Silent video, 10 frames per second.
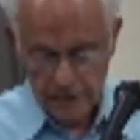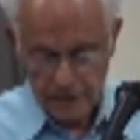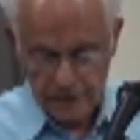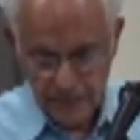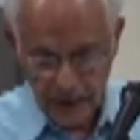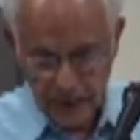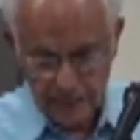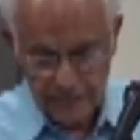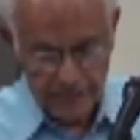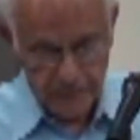
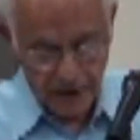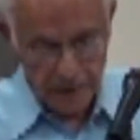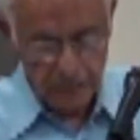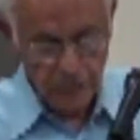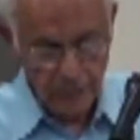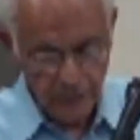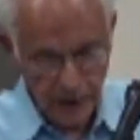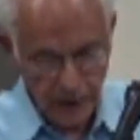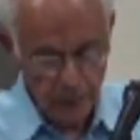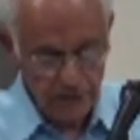Yitzchak said to
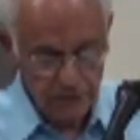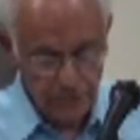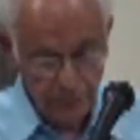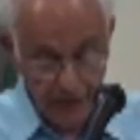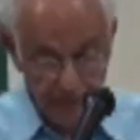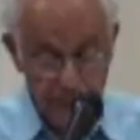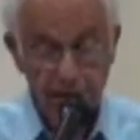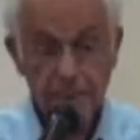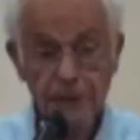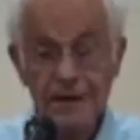Abraham his
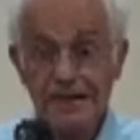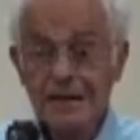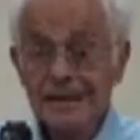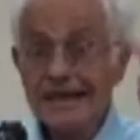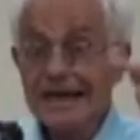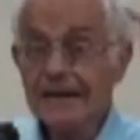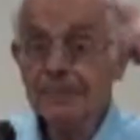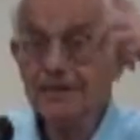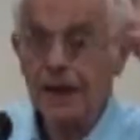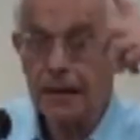father, he
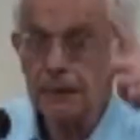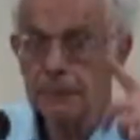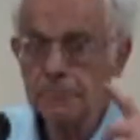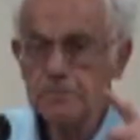said,